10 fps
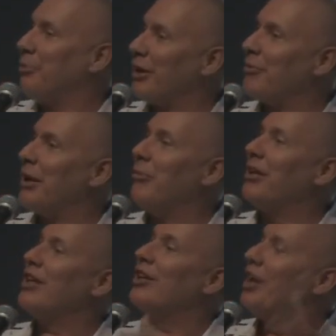picked me up
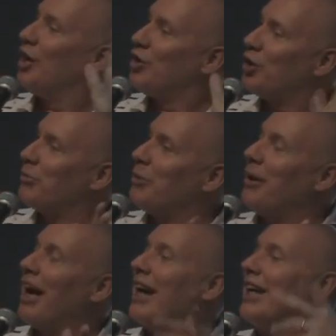and he took me
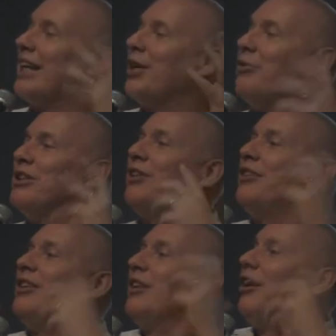back, and he was
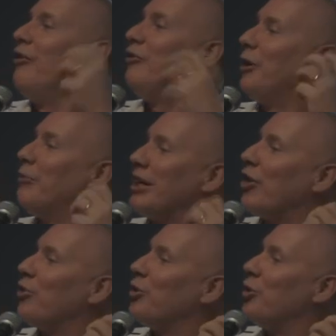even
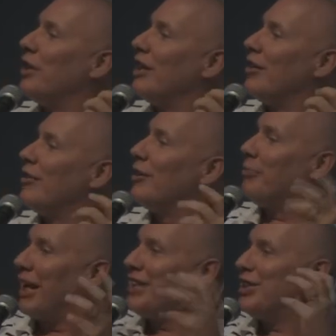fumbling through the, the
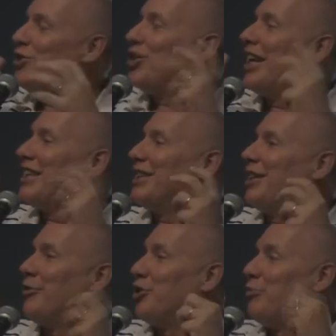medicine chest
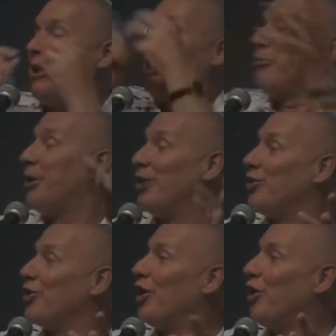and spilling
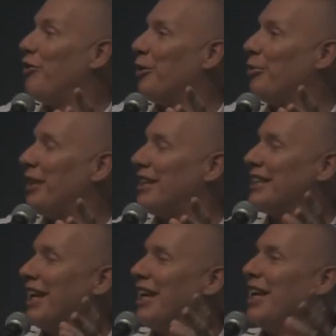pills all over the
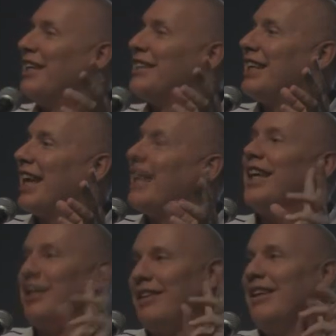place, saying,
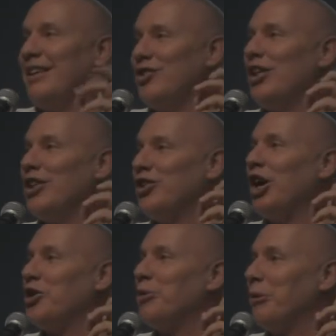he, she had
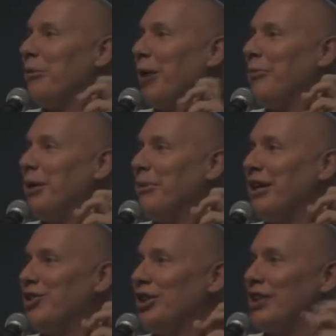talked to him about me a
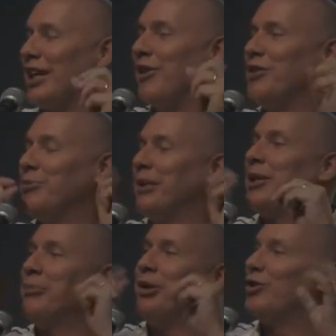bit, she, he was
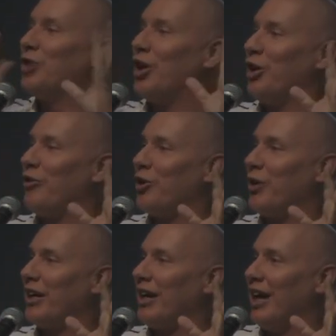spilling pills all over
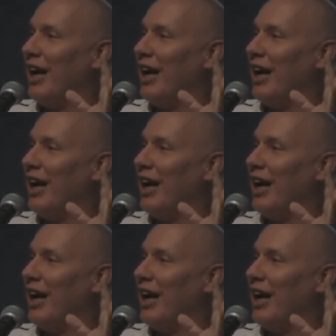going,